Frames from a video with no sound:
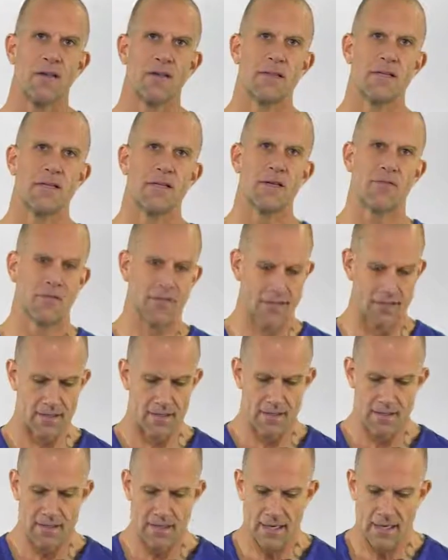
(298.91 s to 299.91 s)
the
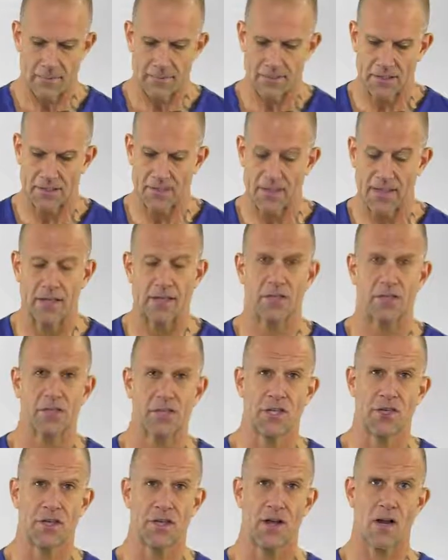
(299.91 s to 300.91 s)
different types of
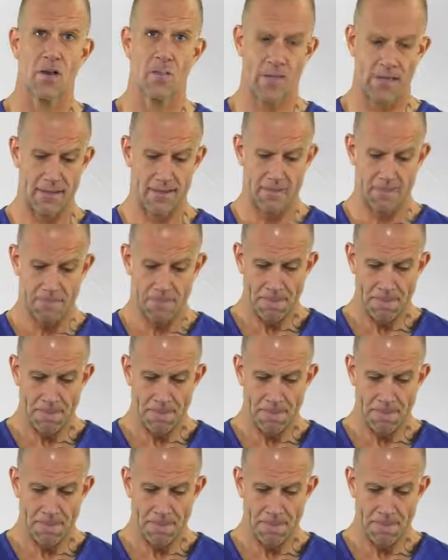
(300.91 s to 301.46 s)
energy are going.